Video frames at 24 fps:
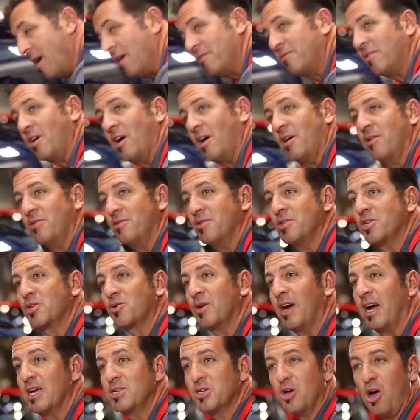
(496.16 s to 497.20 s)
I've gotten the
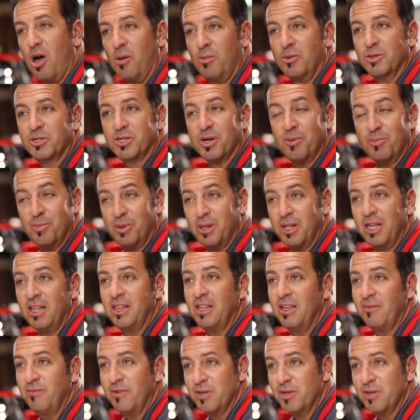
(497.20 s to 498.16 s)
scratch almost completely